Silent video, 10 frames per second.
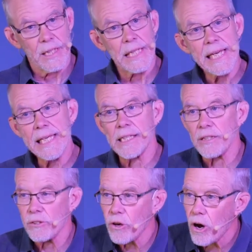Leah
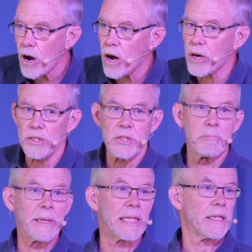longed to
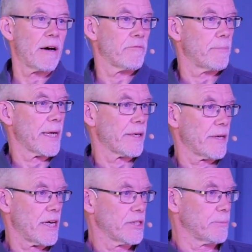be loved by her
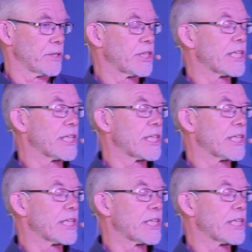husband.